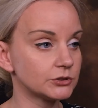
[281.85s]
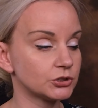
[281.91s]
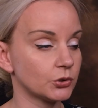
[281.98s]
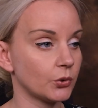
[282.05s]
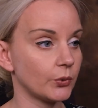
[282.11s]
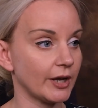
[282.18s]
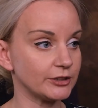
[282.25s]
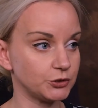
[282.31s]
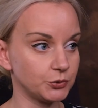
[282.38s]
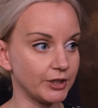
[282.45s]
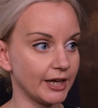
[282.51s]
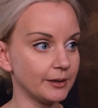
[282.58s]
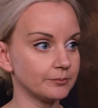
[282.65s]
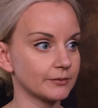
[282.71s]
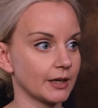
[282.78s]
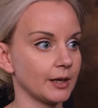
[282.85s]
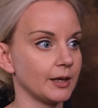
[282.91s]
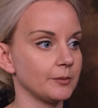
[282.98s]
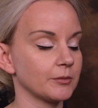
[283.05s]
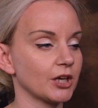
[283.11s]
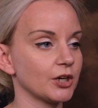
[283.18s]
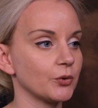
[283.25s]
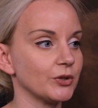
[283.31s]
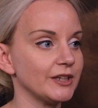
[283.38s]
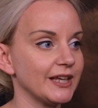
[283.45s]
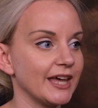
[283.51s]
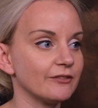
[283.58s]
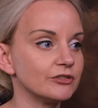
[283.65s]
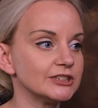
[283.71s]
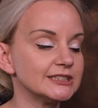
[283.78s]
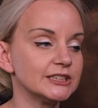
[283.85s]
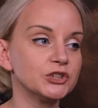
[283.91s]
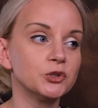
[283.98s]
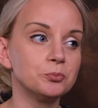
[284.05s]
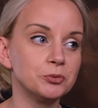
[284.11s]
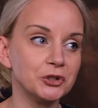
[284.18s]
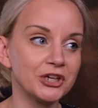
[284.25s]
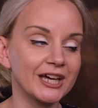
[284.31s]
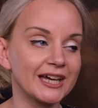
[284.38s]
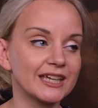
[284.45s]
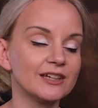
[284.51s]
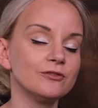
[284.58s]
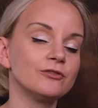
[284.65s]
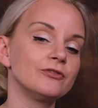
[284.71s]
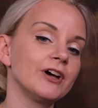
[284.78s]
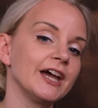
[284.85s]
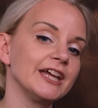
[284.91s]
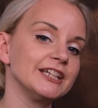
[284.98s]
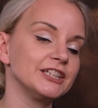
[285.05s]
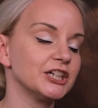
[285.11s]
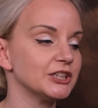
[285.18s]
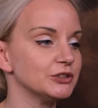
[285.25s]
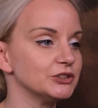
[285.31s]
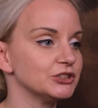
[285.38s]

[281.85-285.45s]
so I do that. I'm gonna read every single book I can find on the